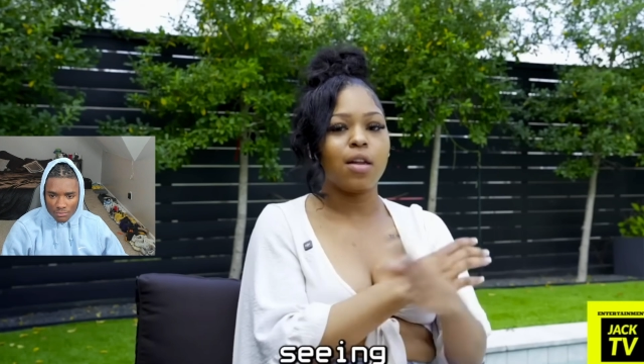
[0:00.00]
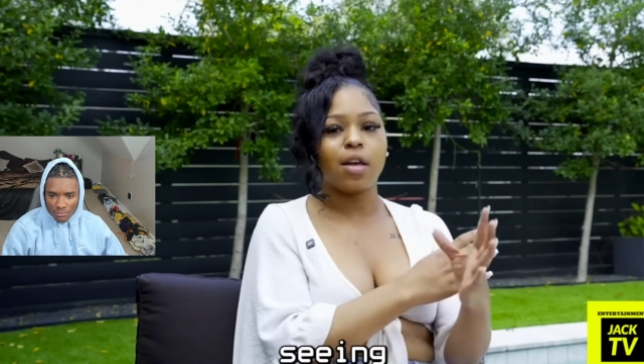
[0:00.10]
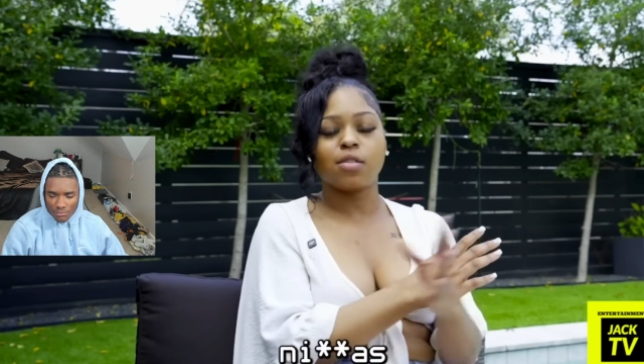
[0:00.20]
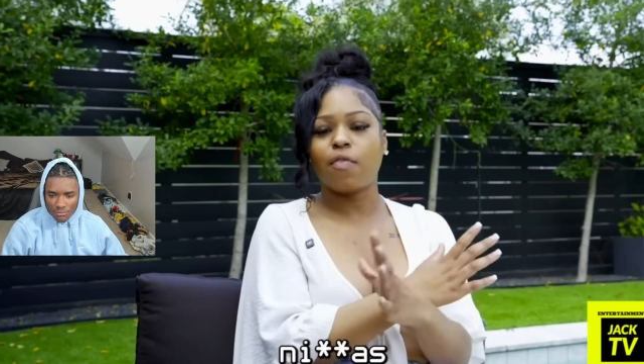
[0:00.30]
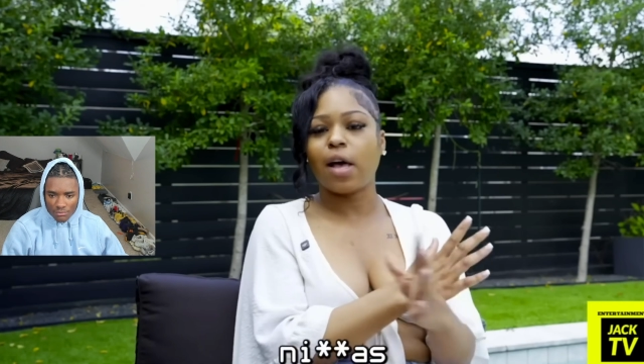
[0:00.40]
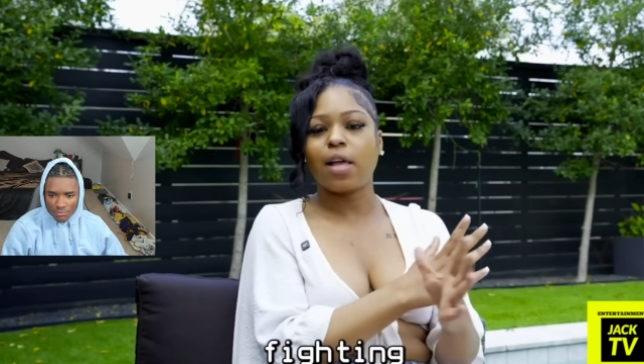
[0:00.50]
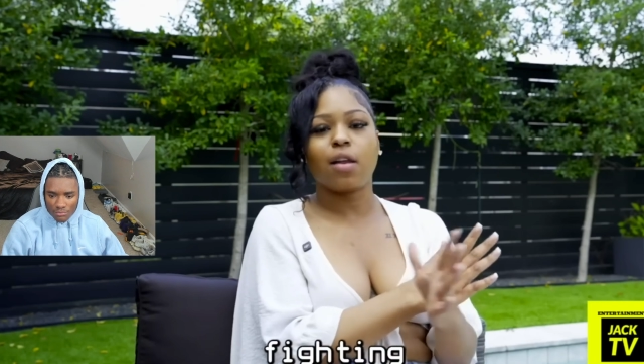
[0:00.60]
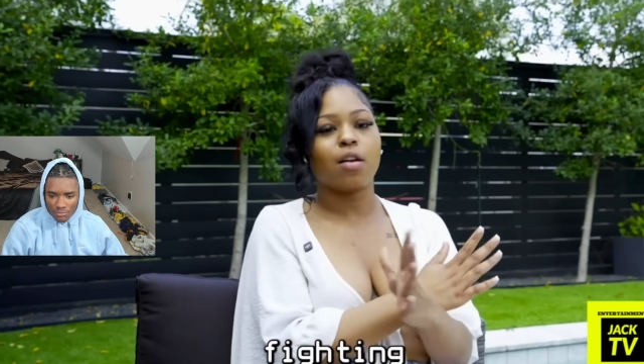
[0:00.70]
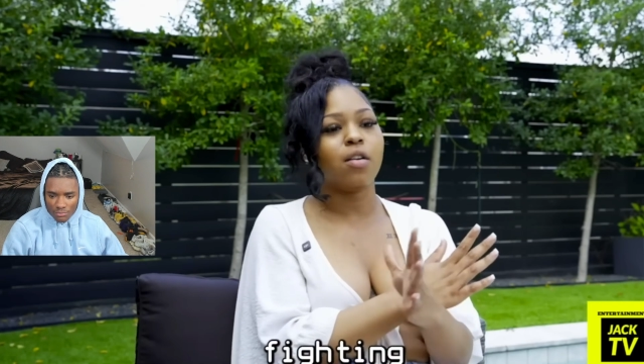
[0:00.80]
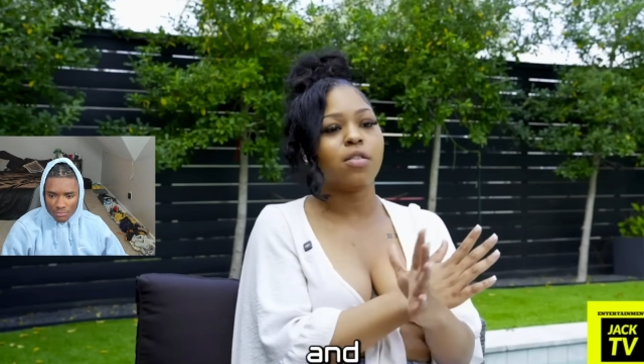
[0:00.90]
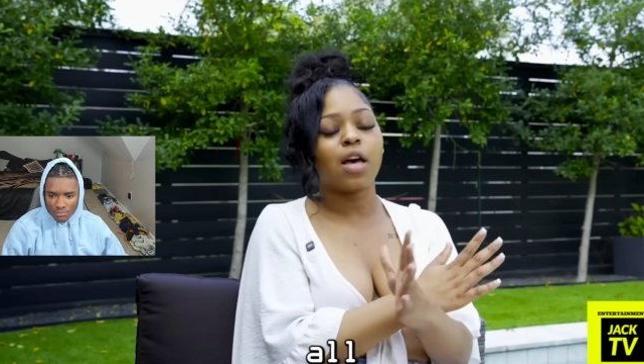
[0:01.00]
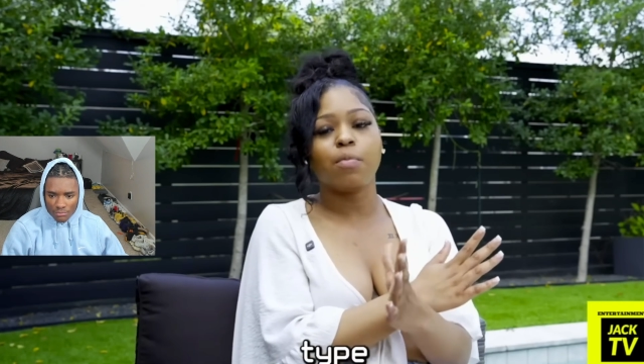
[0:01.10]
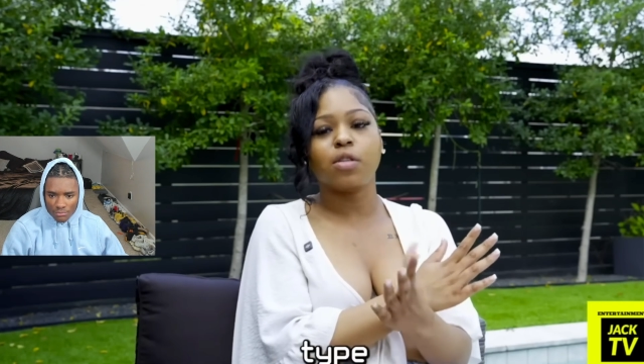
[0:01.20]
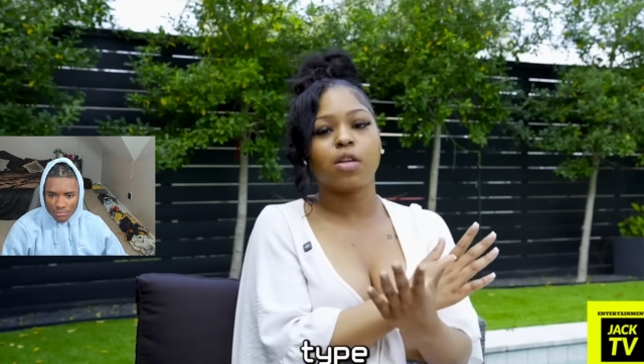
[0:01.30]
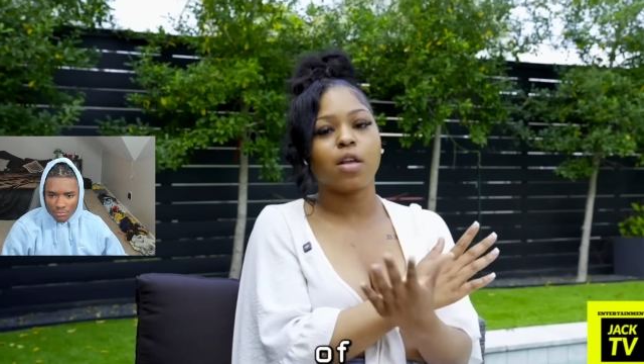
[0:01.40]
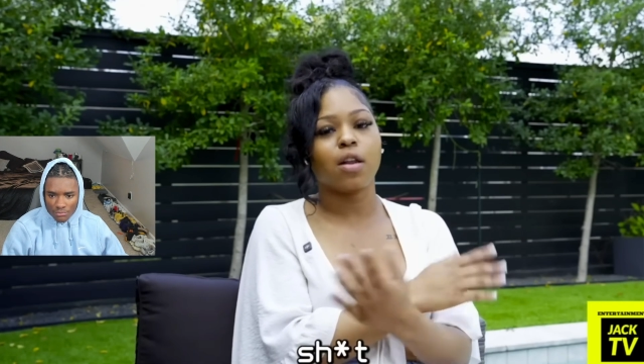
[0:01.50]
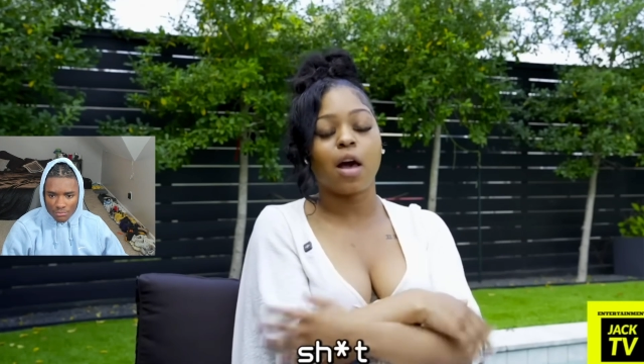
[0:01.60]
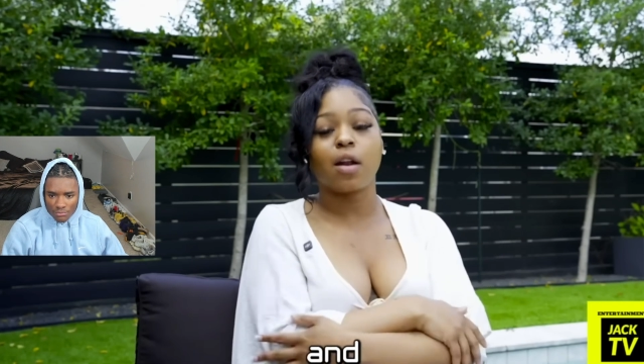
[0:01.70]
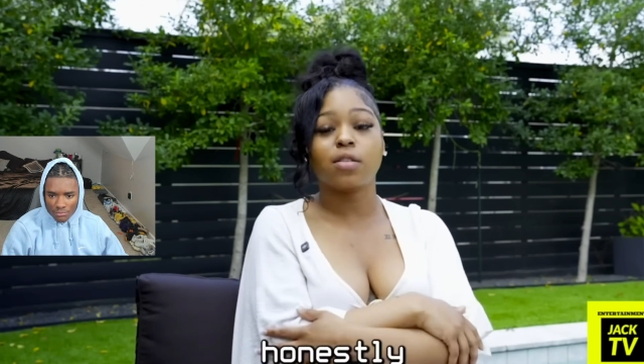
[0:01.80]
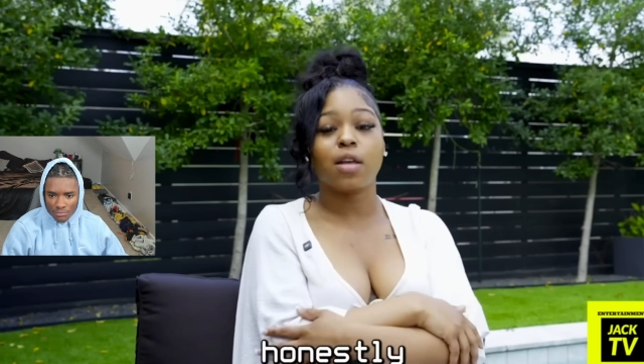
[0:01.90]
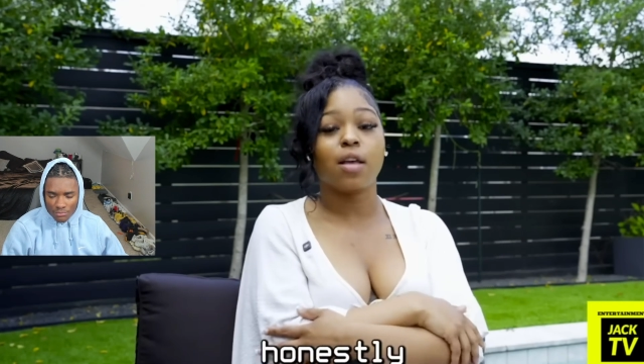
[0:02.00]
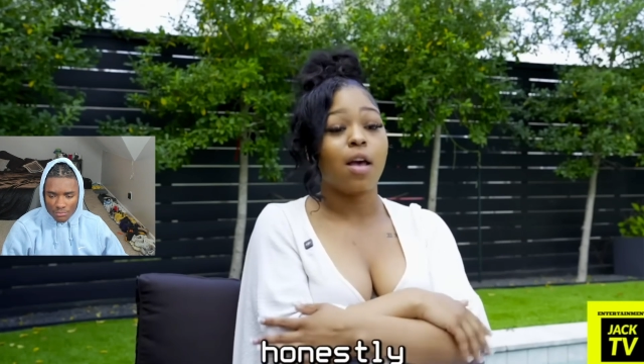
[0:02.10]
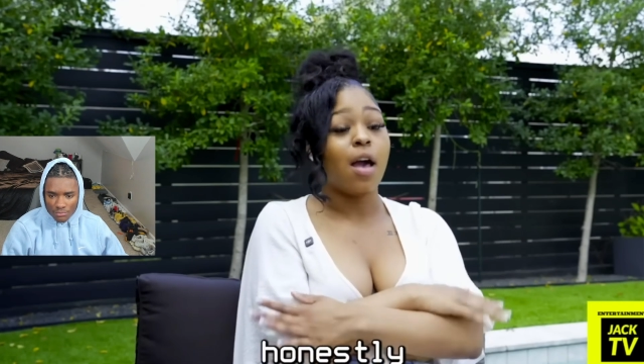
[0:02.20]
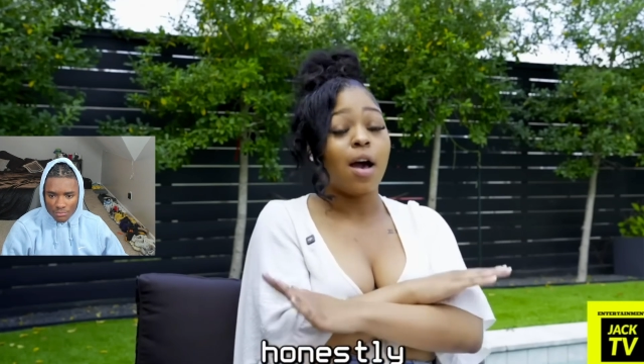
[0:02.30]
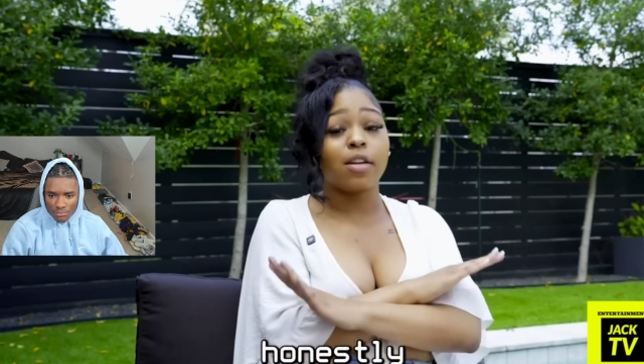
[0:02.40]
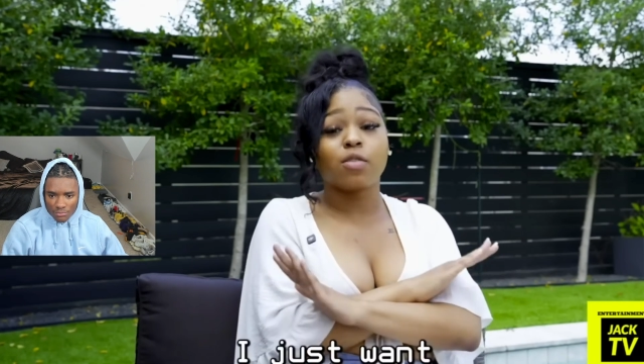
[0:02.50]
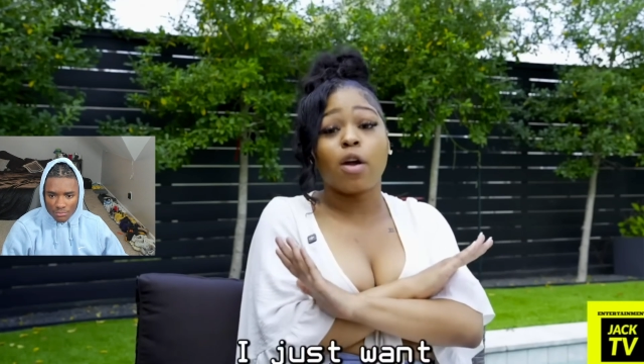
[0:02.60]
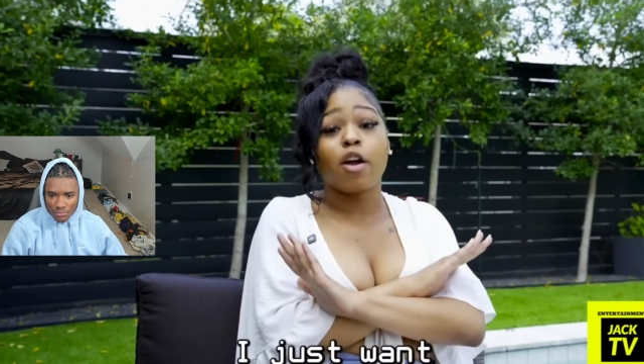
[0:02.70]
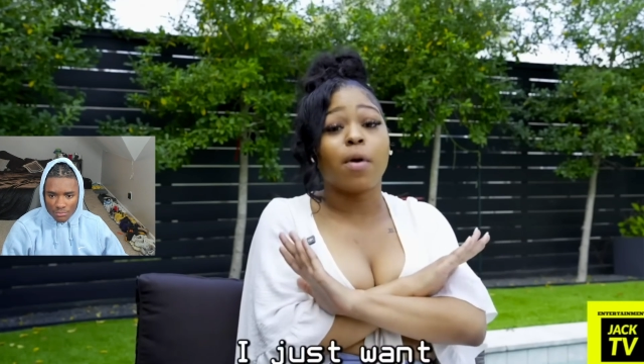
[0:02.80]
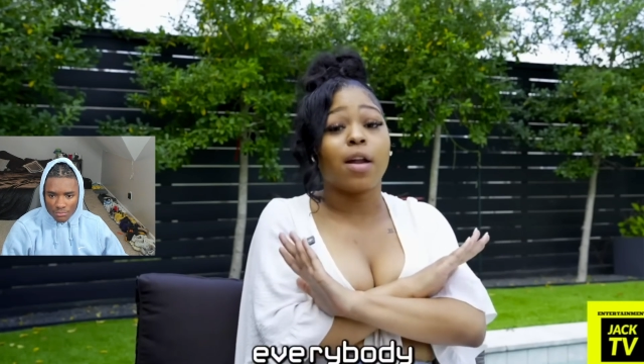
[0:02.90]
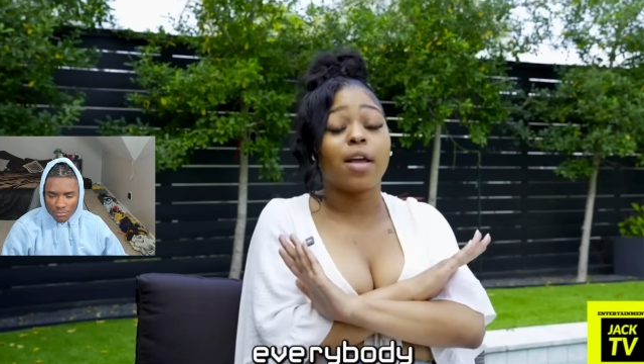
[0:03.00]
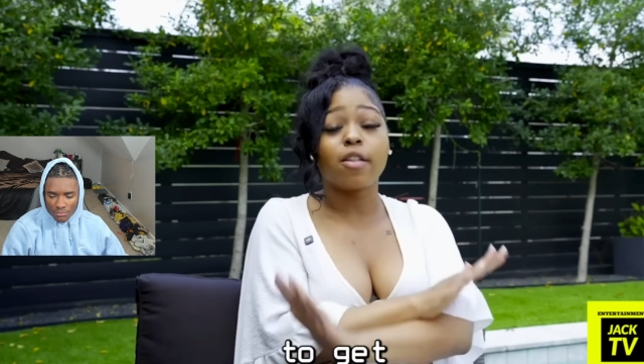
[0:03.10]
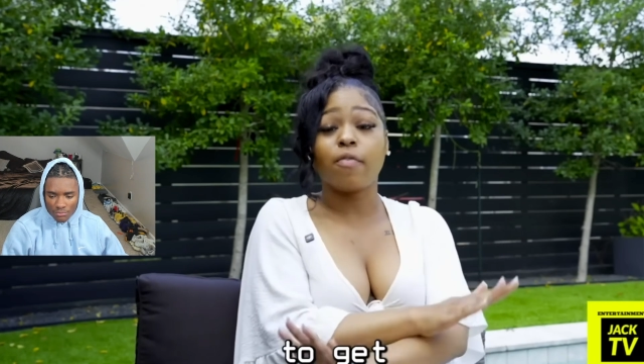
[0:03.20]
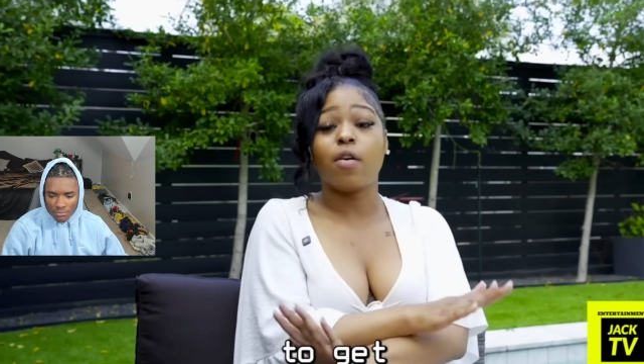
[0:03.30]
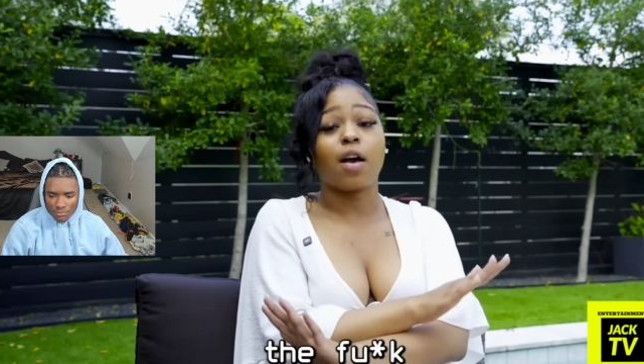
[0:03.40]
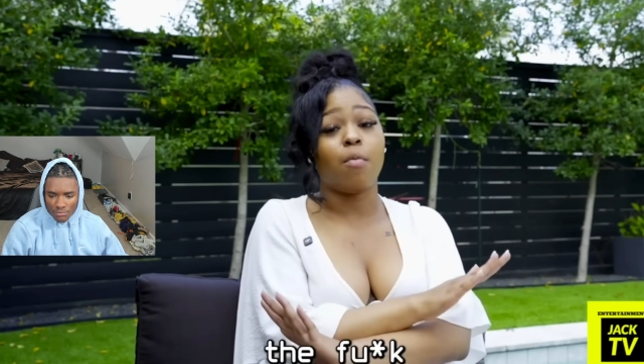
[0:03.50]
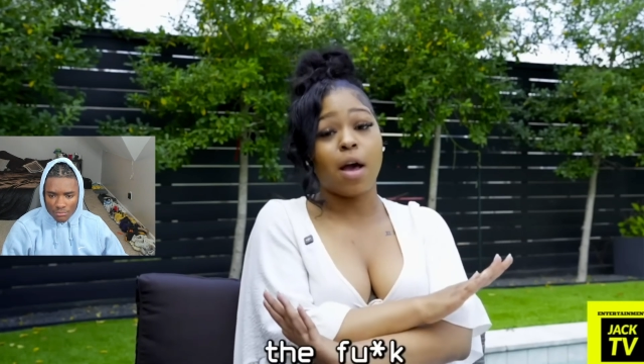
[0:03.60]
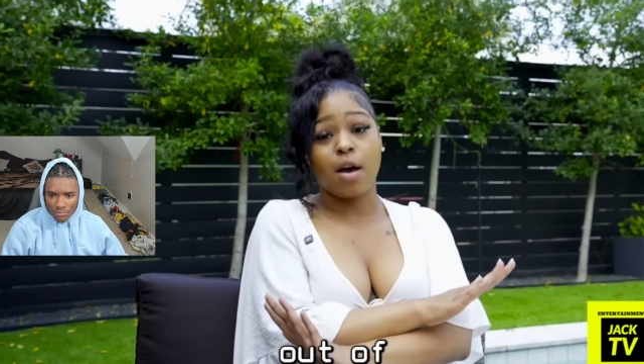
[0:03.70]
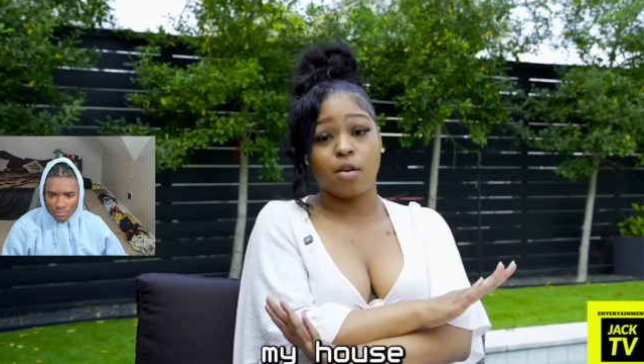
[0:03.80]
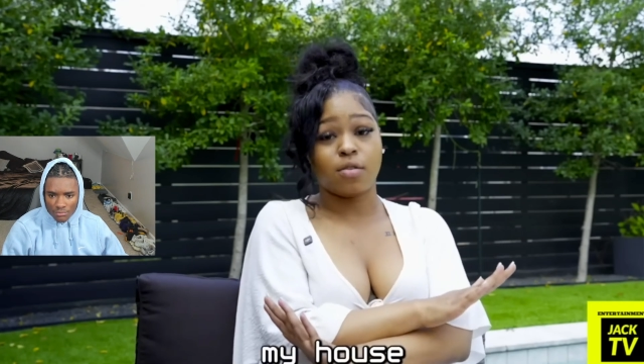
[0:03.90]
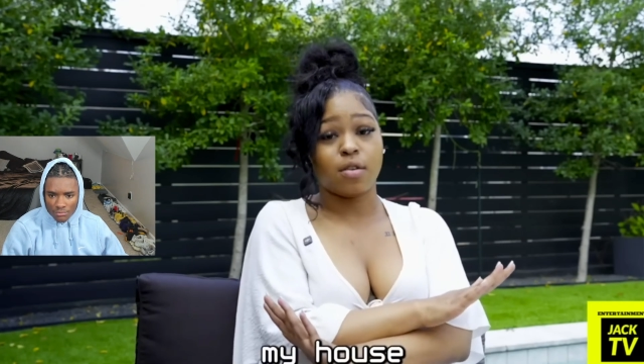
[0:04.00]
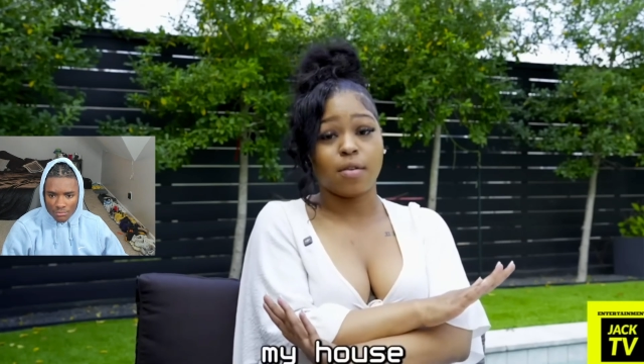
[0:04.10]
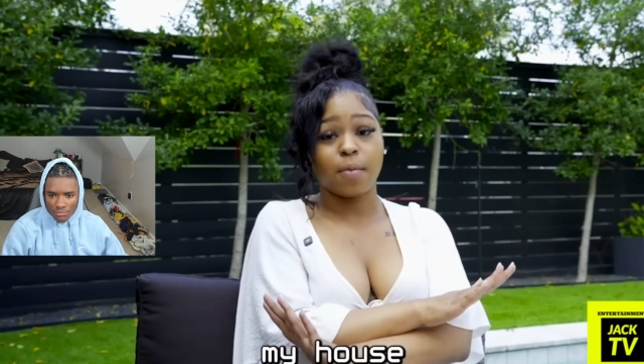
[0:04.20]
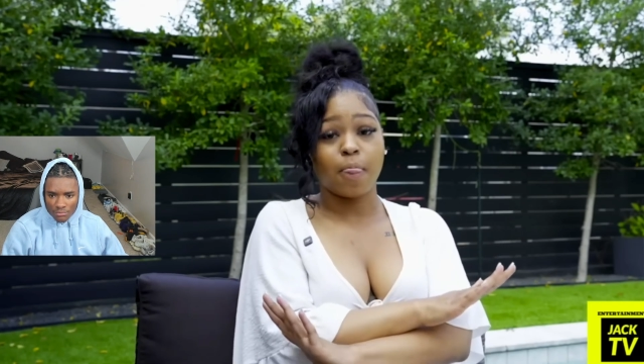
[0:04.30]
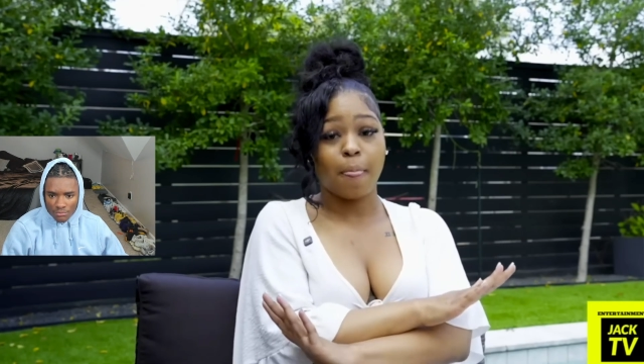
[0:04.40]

seeing this fighting and all type of shit. And honestly, I just want everybody to get the fuck out of my house.